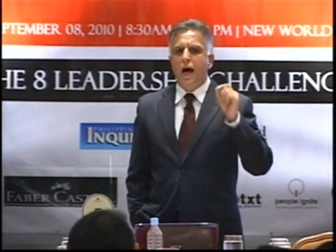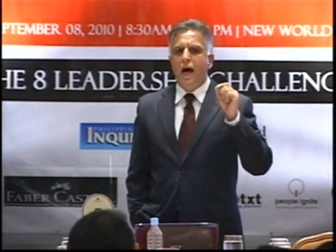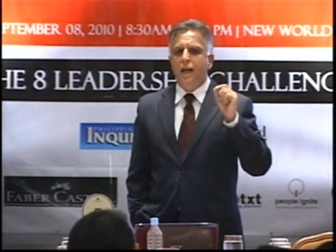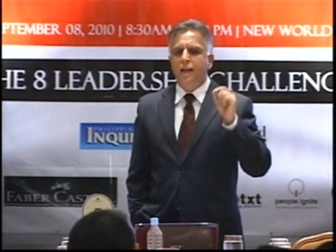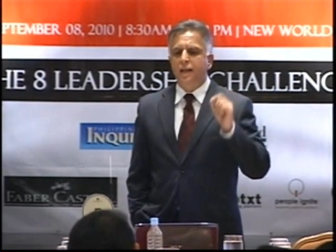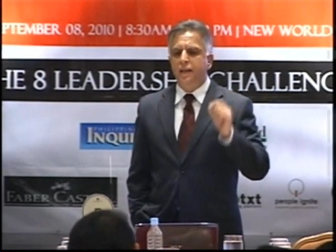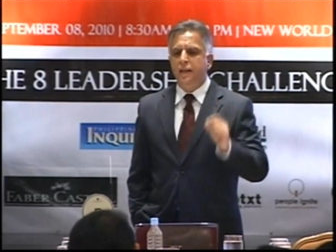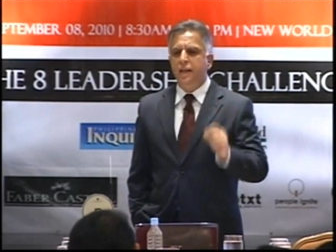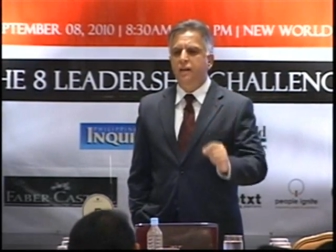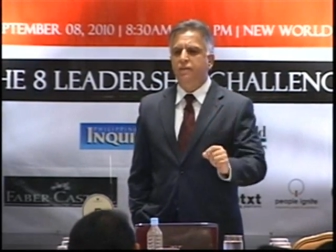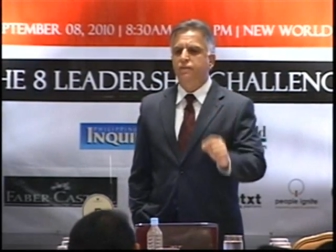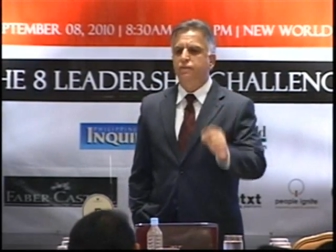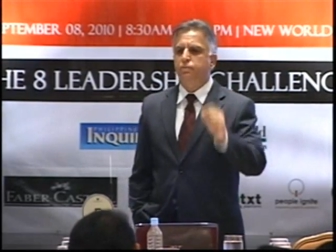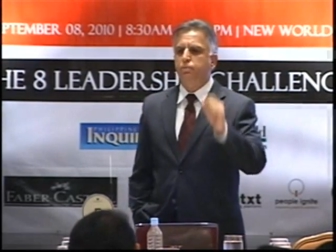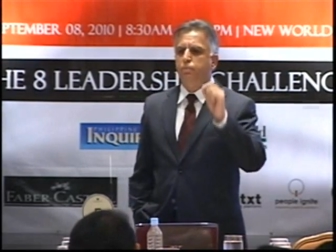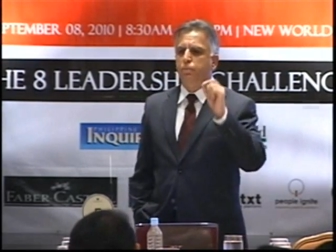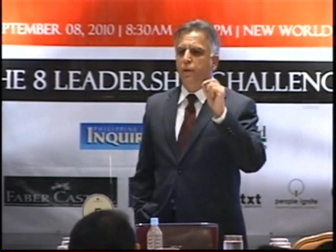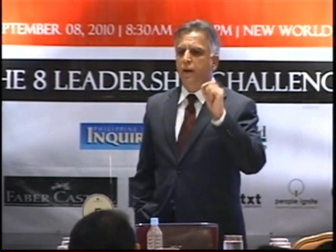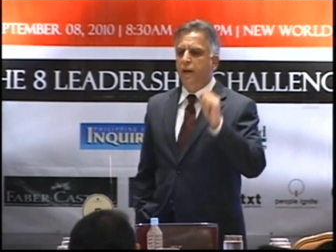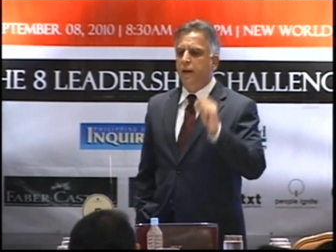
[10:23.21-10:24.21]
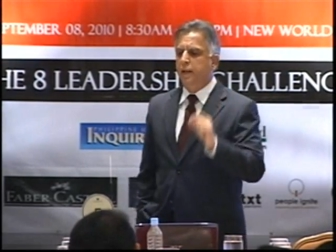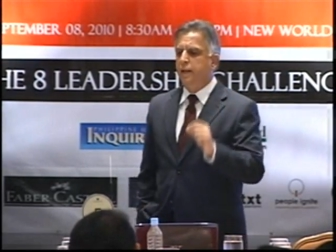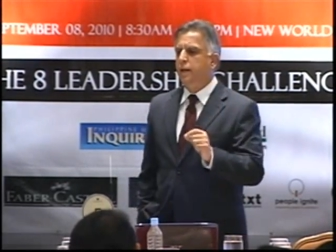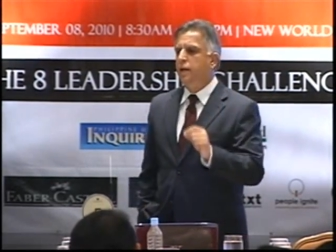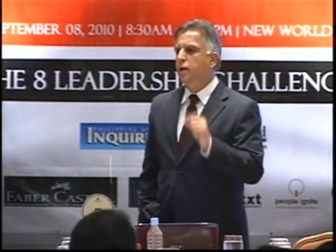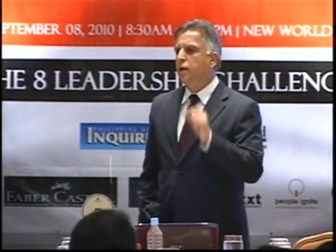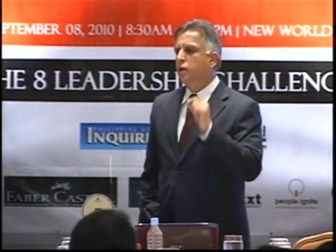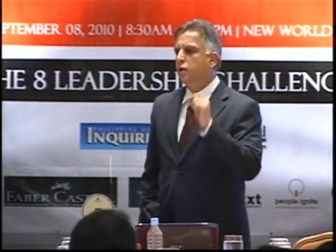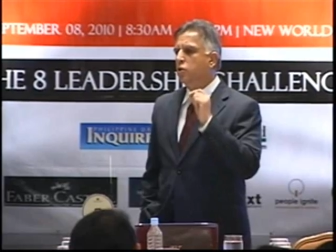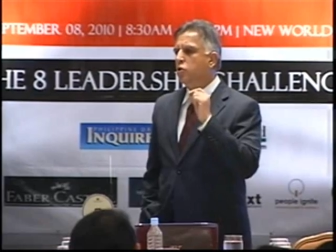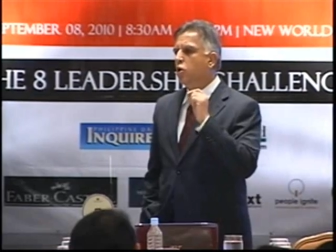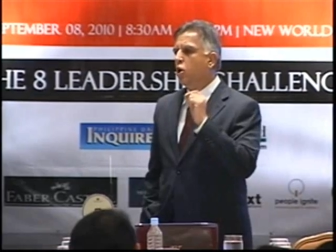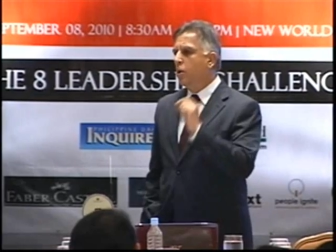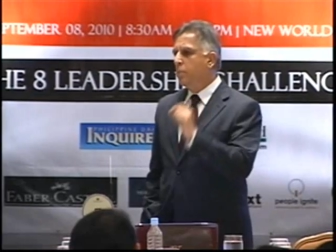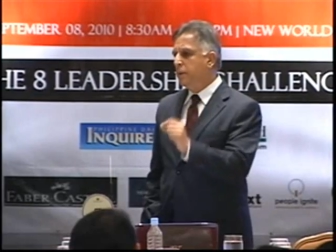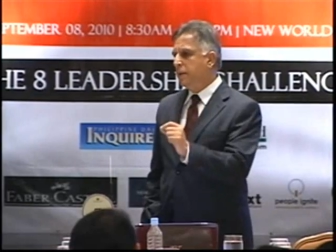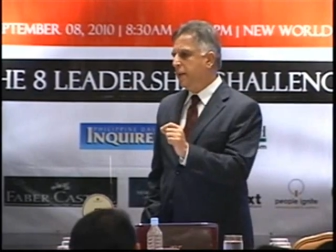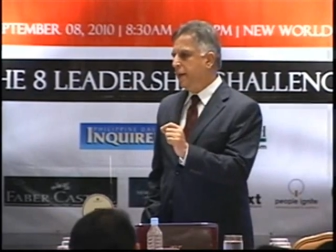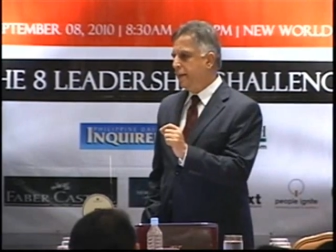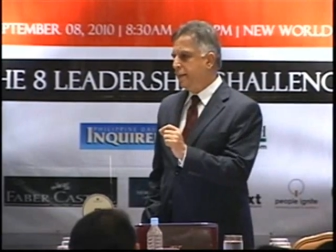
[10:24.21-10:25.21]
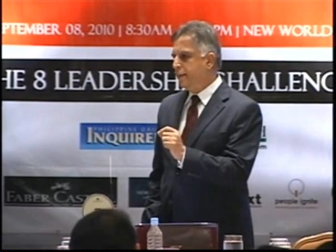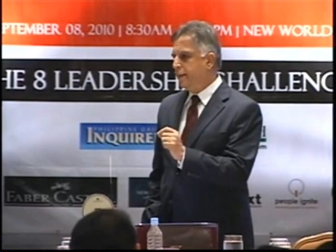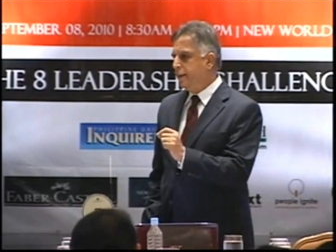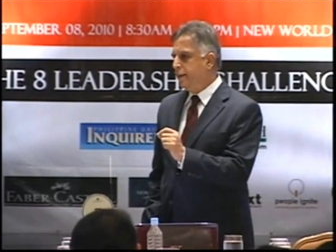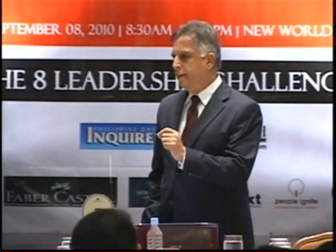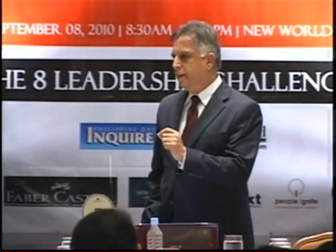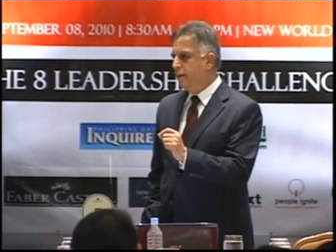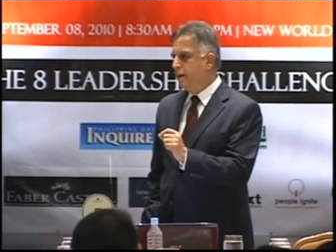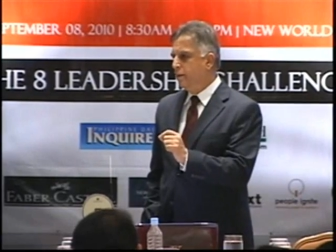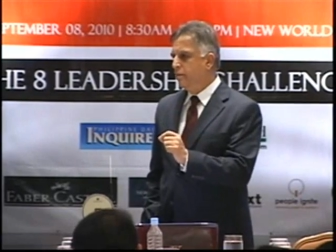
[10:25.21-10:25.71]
are left brain dominated.